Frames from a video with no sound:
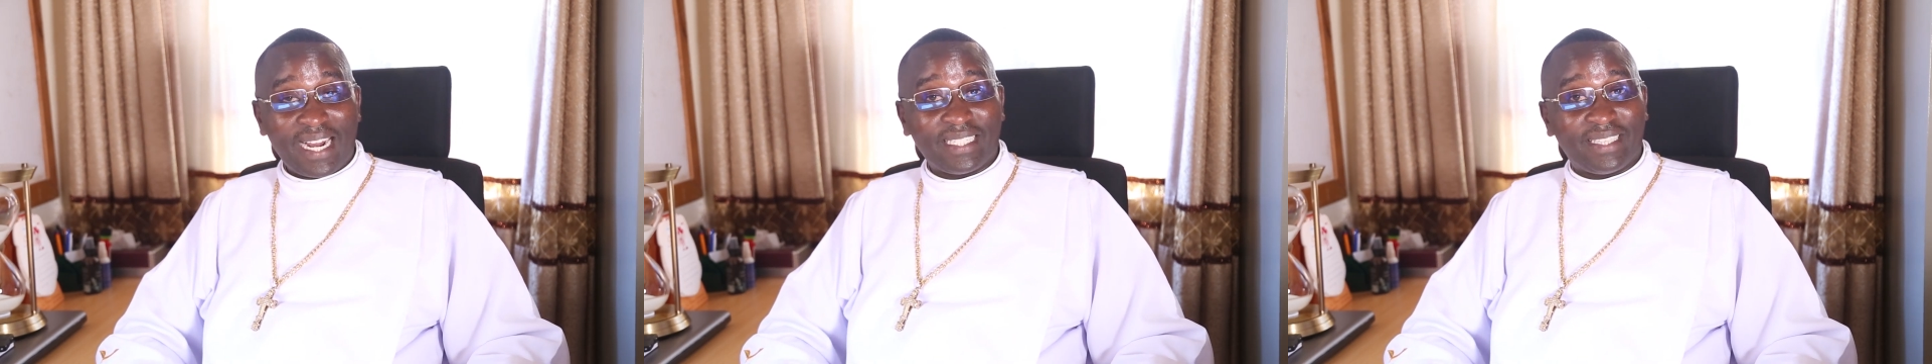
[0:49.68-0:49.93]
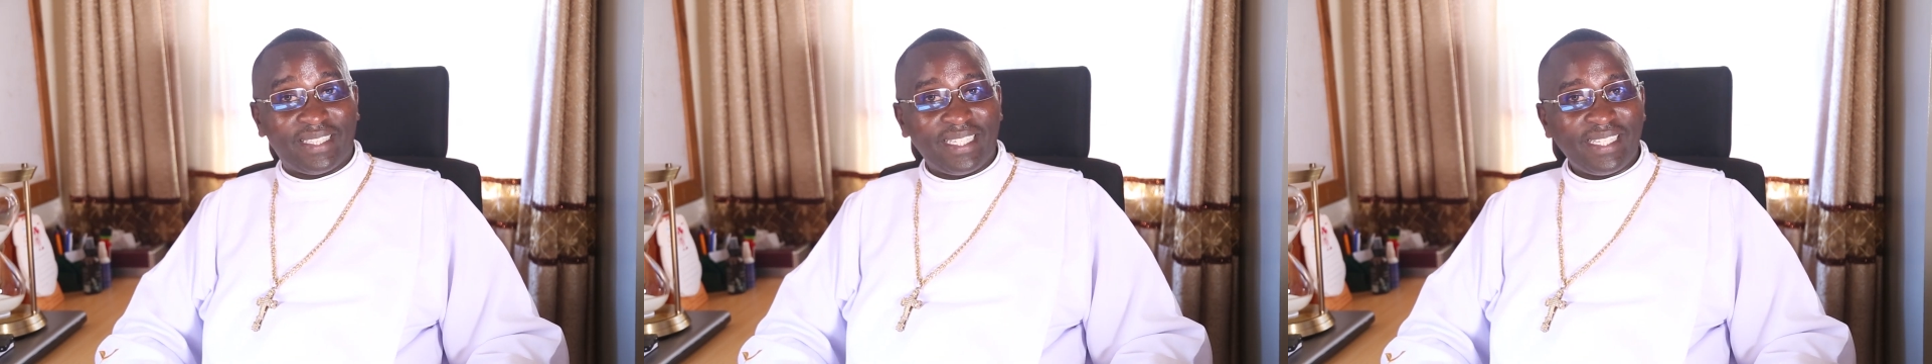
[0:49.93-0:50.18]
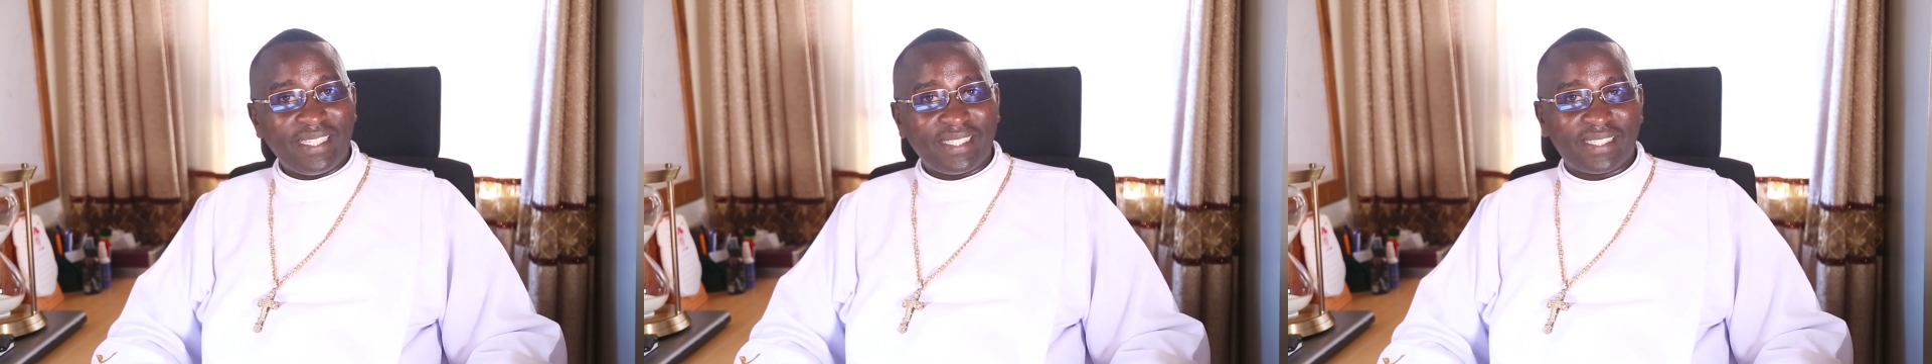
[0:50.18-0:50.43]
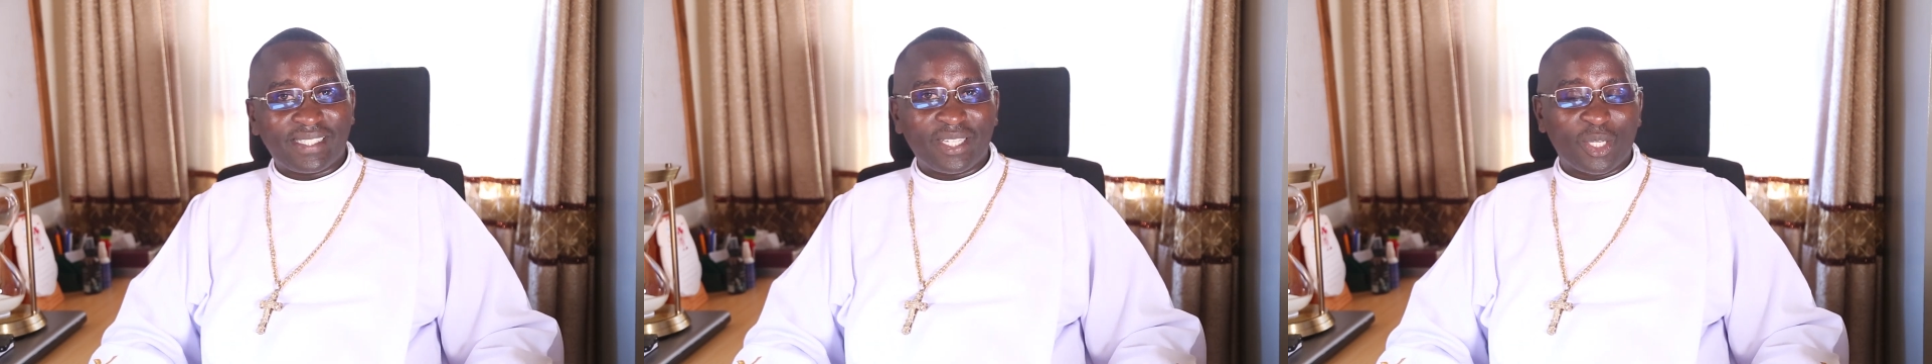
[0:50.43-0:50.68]
And
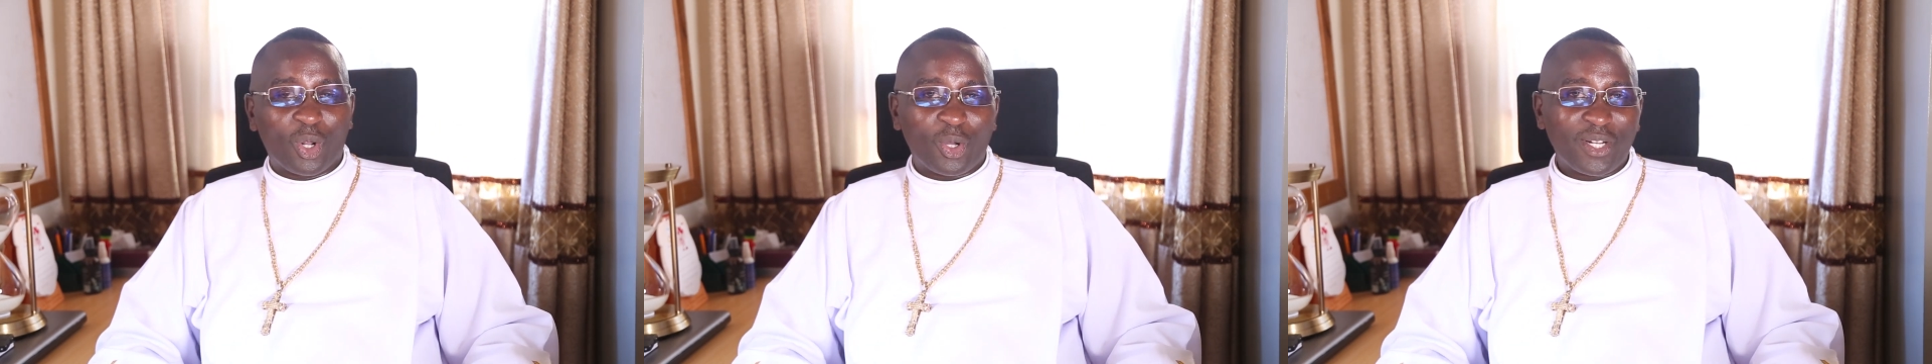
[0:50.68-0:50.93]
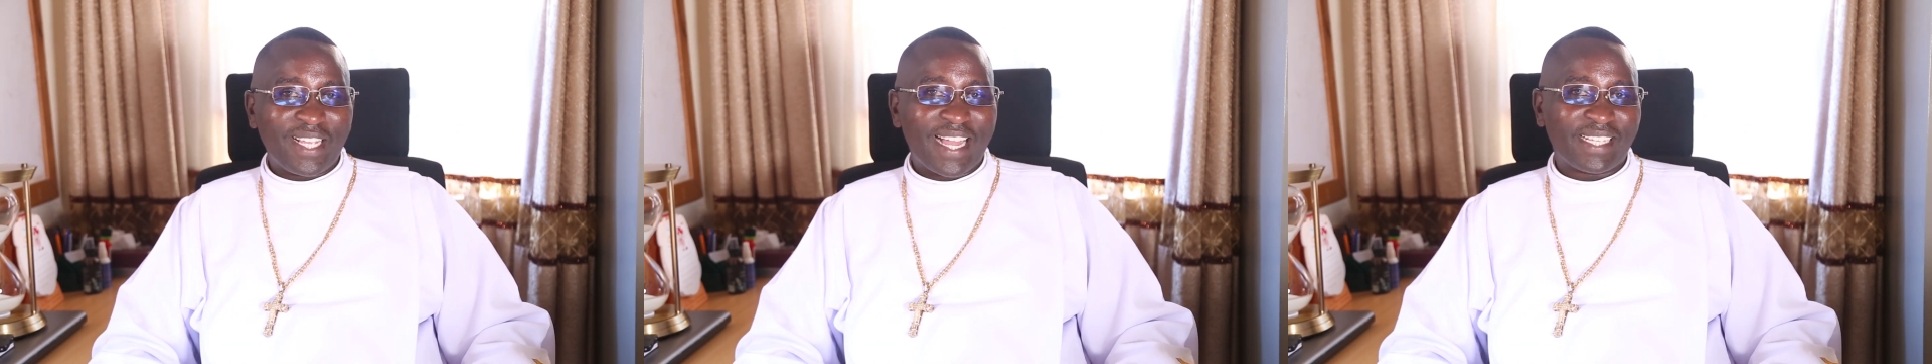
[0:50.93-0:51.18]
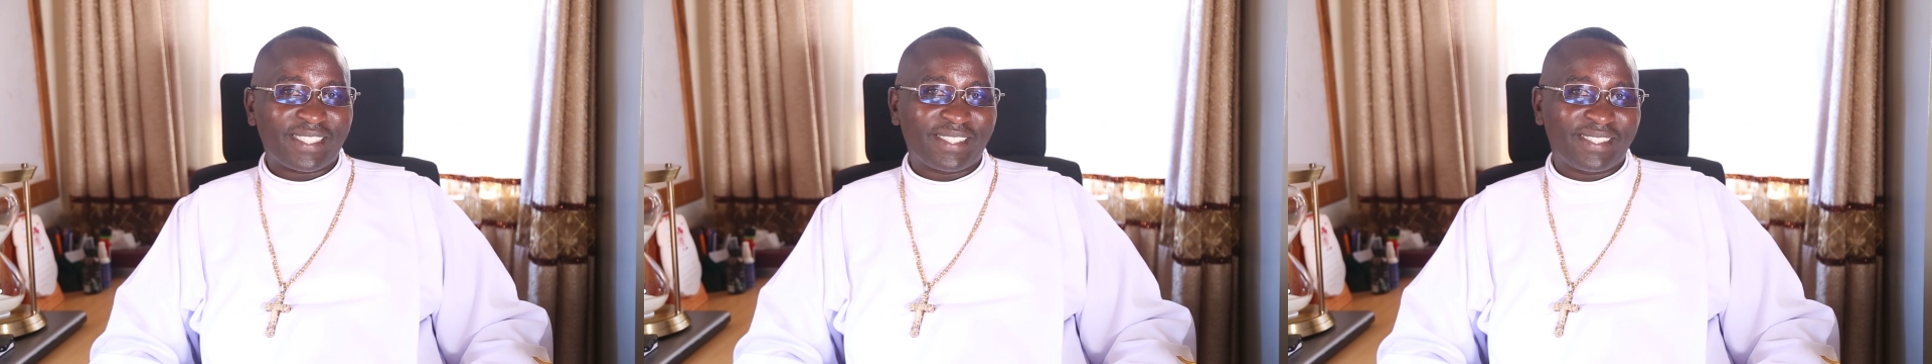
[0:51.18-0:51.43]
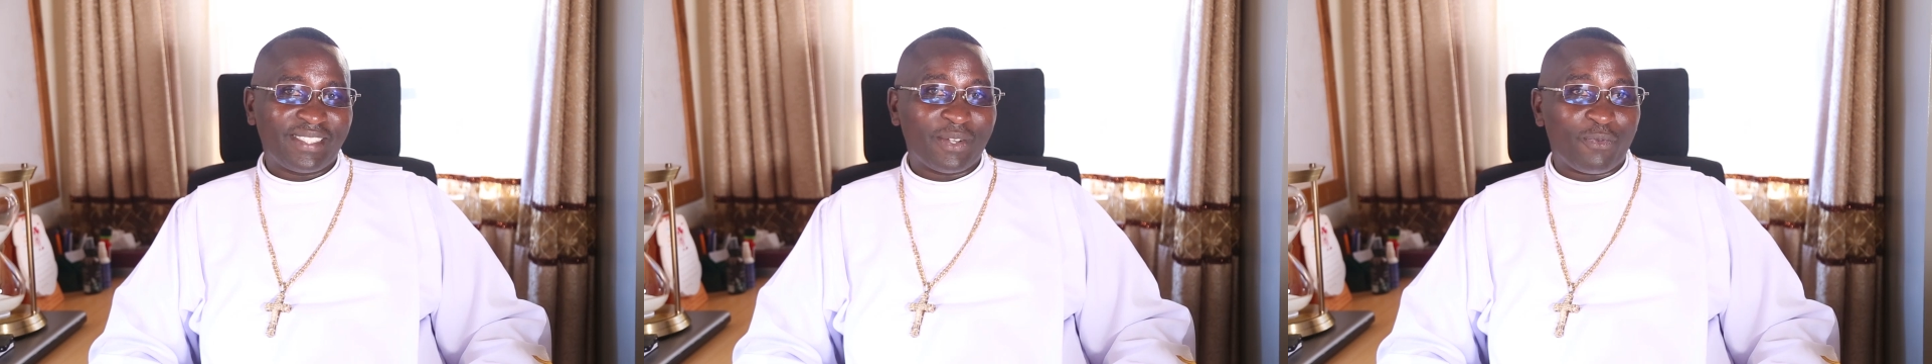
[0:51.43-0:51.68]
this
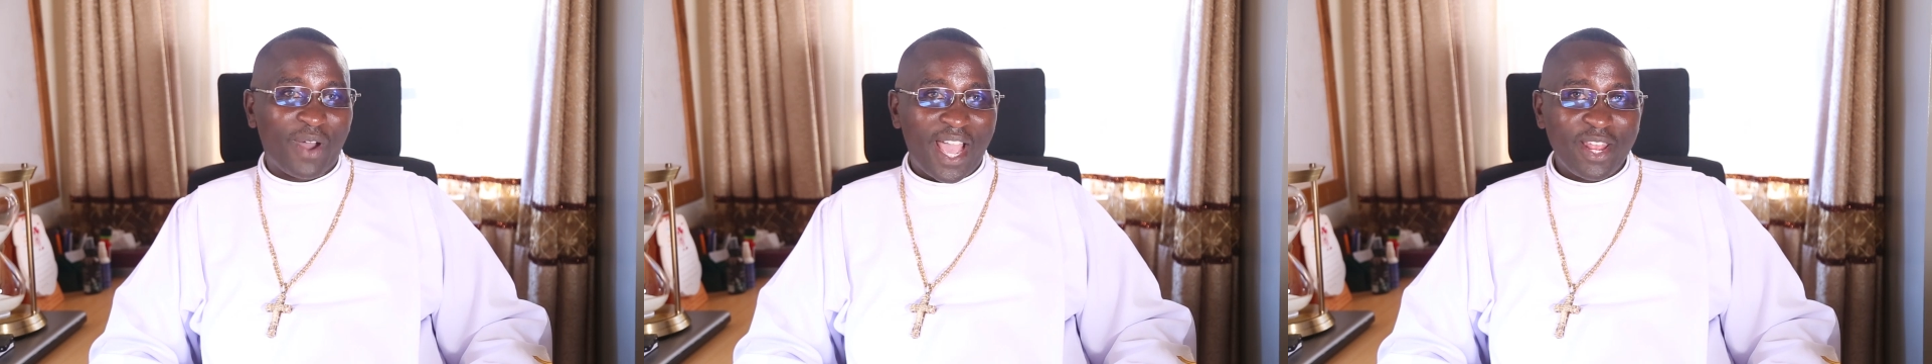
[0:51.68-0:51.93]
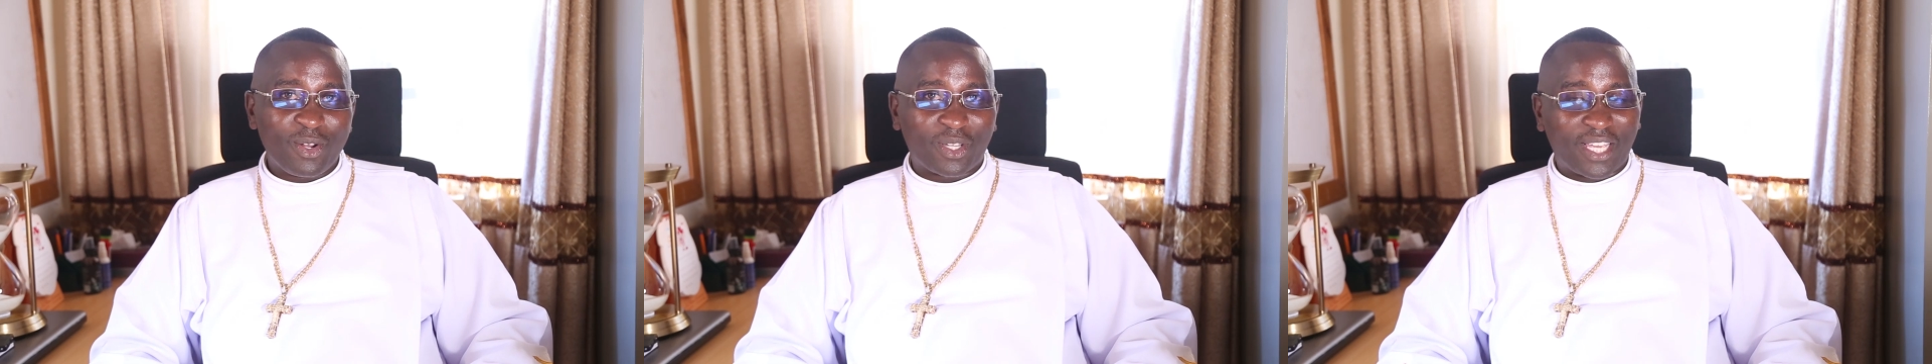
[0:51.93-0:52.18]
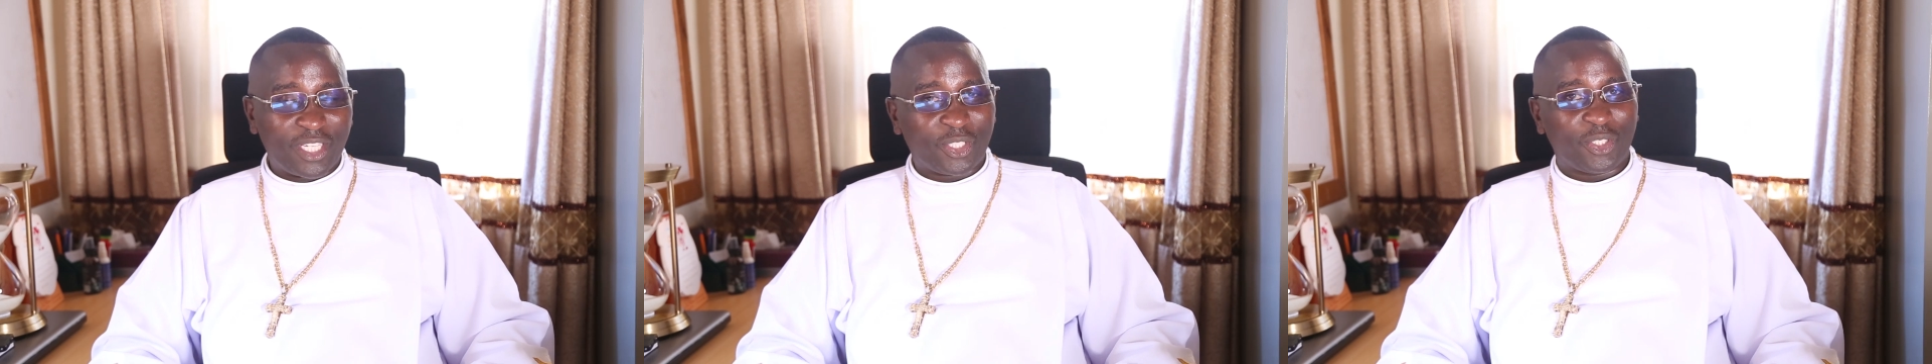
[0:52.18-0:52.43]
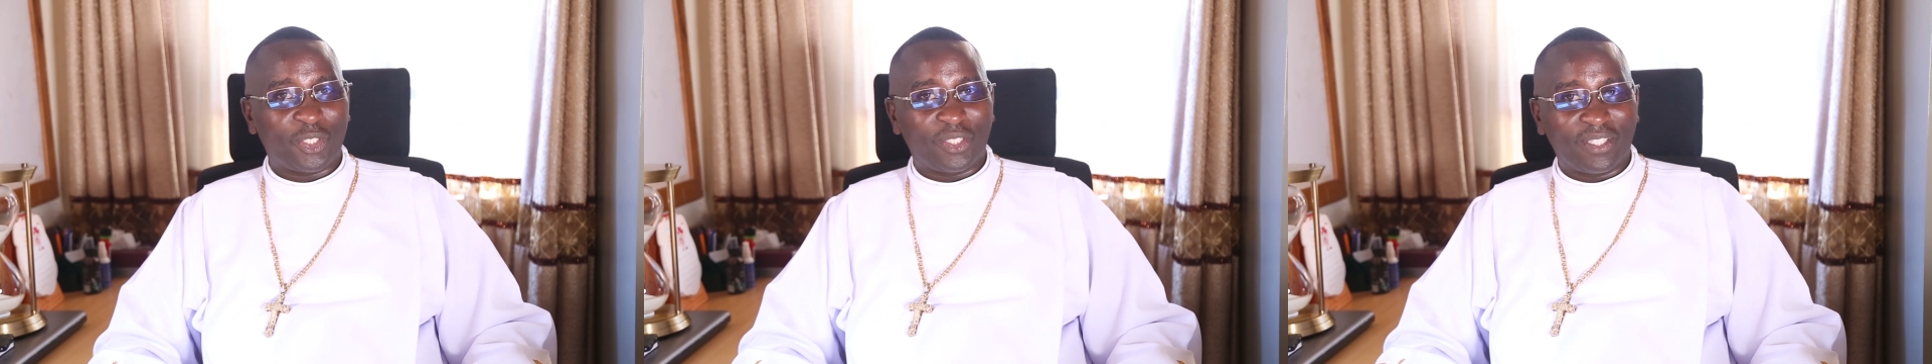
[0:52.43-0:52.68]
glorious divine
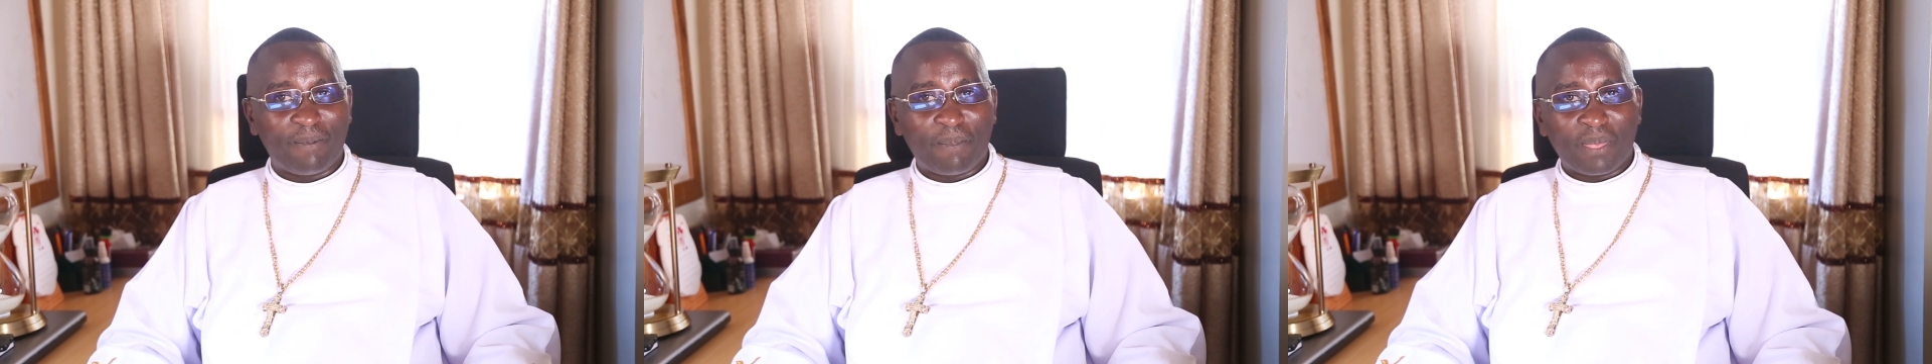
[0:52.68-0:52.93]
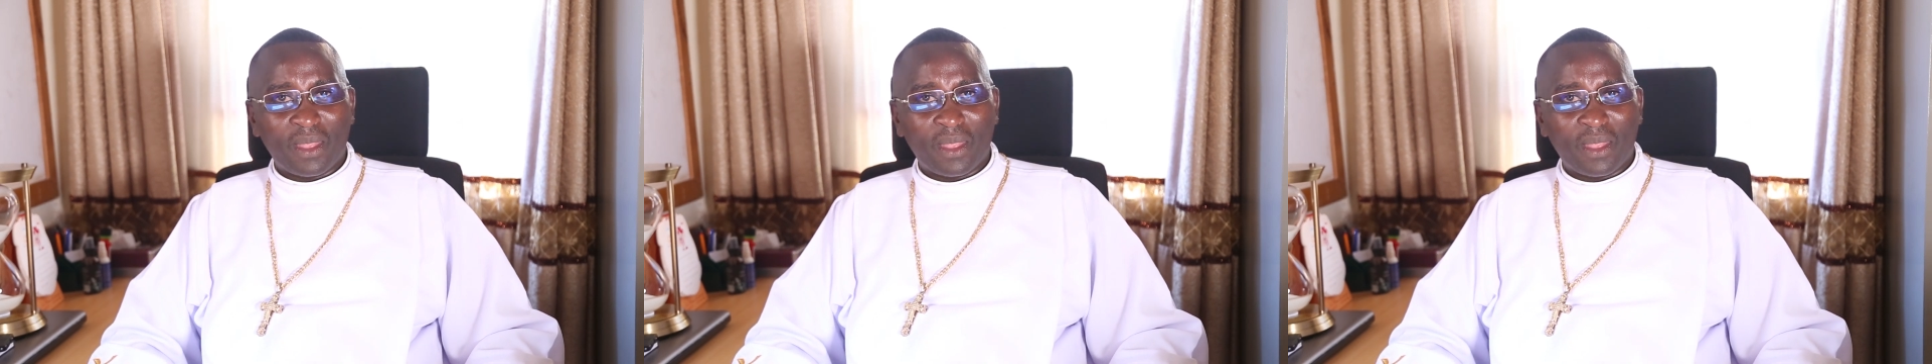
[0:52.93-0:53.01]
occasion